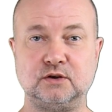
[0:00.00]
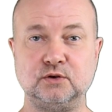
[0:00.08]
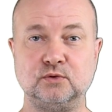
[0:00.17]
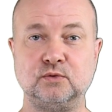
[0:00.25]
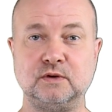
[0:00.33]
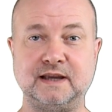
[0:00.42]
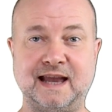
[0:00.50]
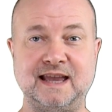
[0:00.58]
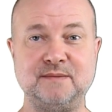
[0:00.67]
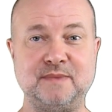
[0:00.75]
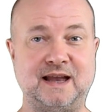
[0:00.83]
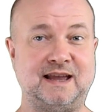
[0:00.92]
Do
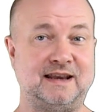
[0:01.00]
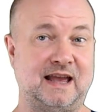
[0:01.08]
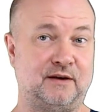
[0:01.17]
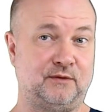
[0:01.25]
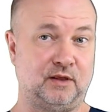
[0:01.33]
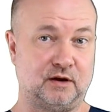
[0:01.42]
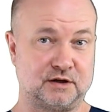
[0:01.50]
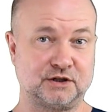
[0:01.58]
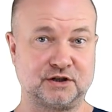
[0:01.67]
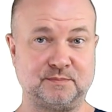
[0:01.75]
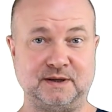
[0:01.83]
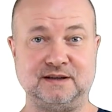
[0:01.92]
gay men have
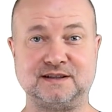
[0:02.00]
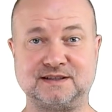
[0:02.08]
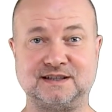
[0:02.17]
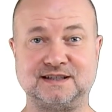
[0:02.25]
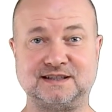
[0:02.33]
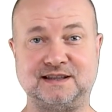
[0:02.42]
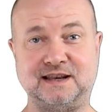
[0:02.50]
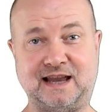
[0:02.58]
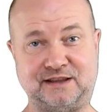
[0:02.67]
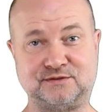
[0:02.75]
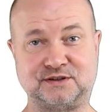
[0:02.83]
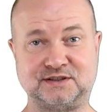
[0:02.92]
larger penises than
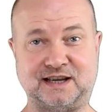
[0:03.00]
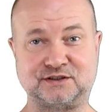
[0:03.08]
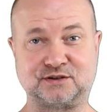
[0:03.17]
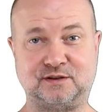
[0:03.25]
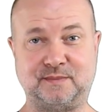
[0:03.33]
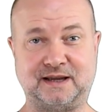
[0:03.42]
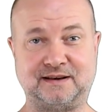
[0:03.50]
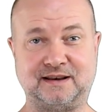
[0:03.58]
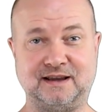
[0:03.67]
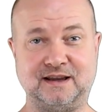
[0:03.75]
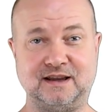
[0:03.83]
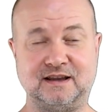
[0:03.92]
heterosexual
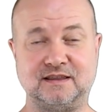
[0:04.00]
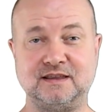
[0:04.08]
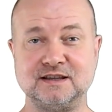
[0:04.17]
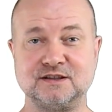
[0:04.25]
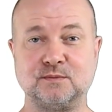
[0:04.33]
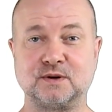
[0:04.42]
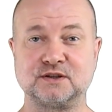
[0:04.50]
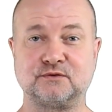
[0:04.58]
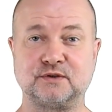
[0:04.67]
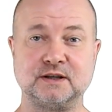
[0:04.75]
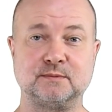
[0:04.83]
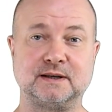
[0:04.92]
men? This was
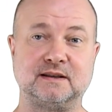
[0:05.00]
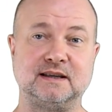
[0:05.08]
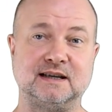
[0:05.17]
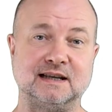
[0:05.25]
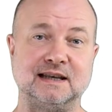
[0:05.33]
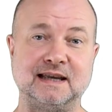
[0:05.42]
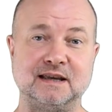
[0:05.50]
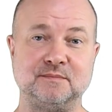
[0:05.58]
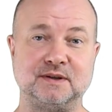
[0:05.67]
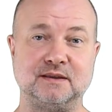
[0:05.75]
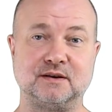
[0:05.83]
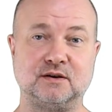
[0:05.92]
frequently
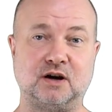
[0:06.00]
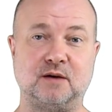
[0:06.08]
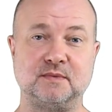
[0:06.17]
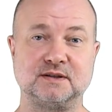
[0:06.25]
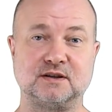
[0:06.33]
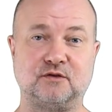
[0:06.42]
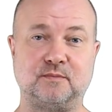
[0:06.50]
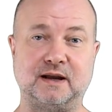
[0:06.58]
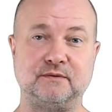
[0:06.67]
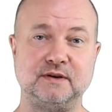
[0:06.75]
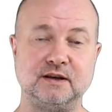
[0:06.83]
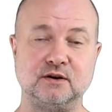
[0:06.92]
claimed in the comments of
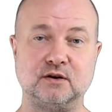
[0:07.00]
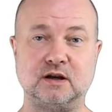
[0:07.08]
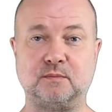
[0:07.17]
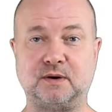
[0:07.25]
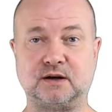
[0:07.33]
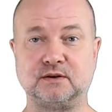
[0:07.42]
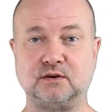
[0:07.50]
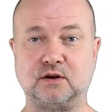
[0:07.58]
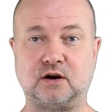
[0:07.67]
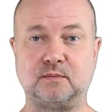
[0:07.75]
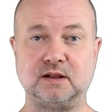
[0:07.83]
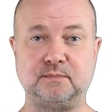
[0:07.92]
my video about
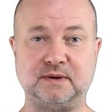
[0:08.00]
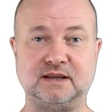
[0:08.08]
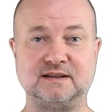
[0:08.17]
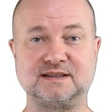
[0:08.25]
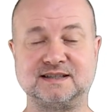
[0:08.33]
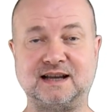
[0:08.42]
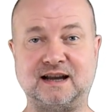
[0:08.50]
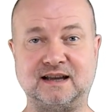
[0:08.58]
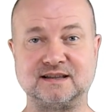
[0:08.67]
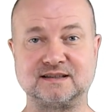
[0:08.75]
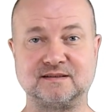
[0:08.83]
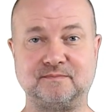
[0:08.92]
normal penis
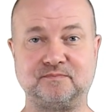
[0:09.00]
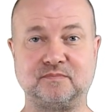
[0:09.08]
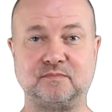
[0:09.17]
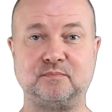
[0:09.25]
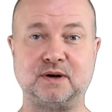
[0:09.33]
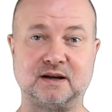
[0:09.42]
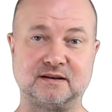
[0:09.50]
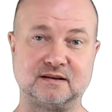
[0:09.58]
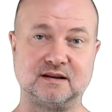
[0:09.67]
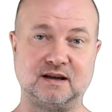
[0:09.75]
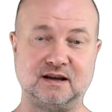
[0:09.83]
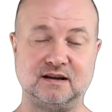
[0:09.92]
size. But
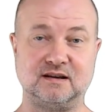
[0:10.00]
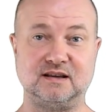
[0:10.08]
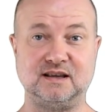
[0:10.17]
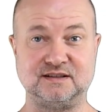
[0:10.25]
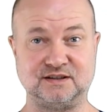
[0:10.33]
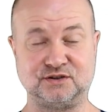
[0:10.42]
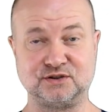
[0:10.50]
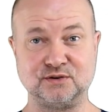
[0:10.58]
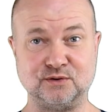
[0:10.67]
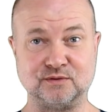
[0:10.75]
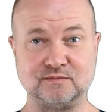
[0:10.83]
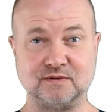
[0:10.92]
is it
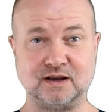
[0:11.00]
true?